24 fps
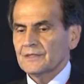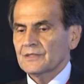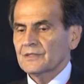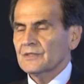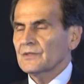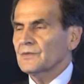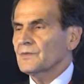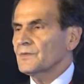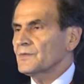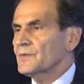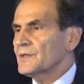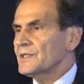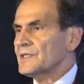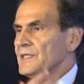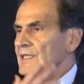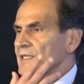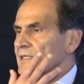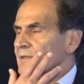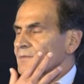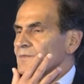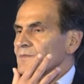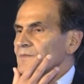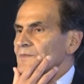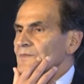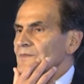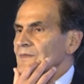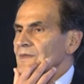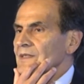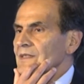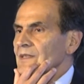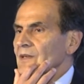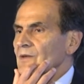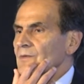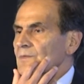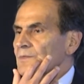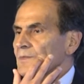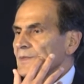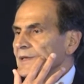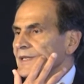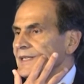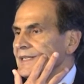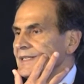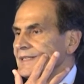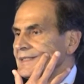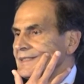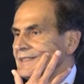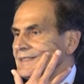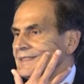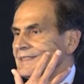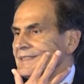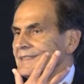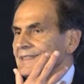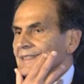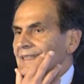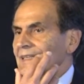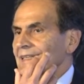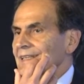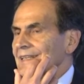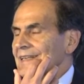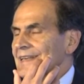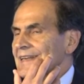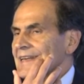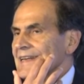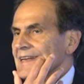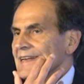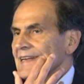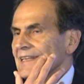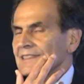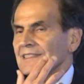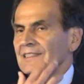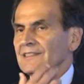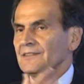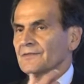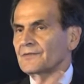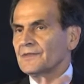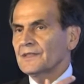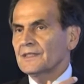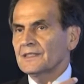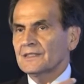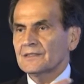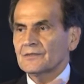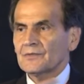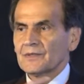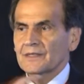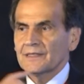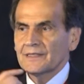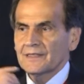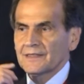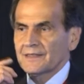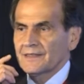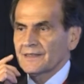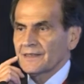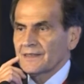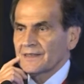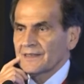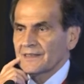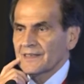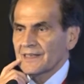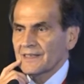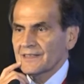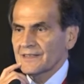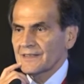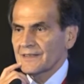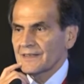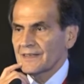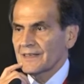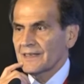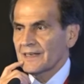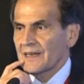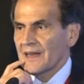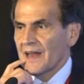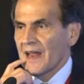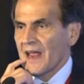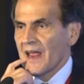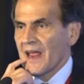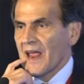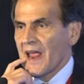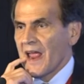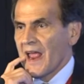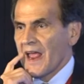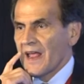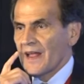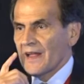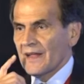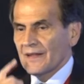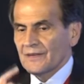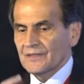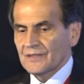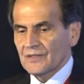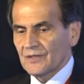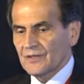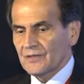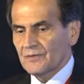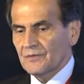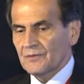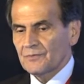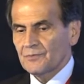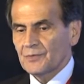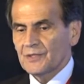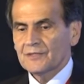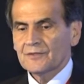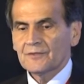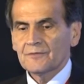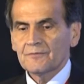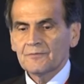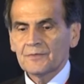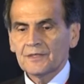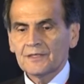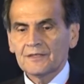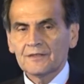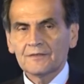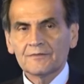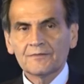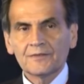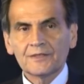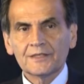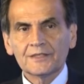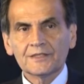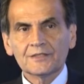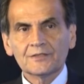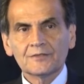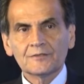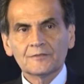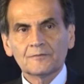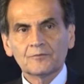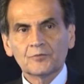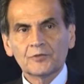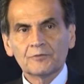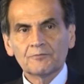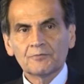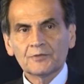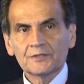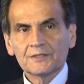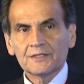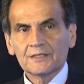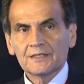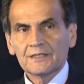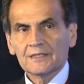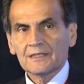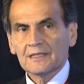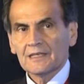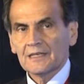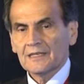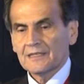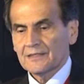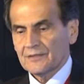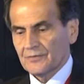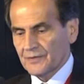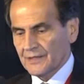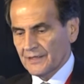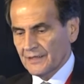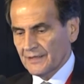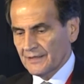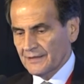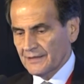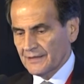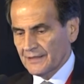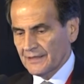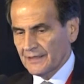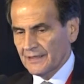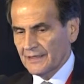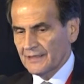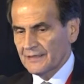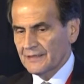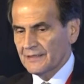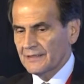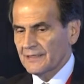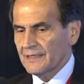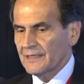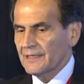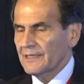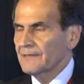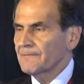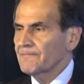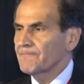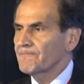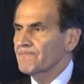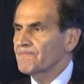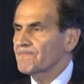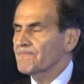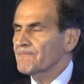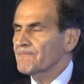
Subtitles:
so we just completed this study. I just finished writing yesterday. So it will be submitted very soon. We presented last week at the ADA.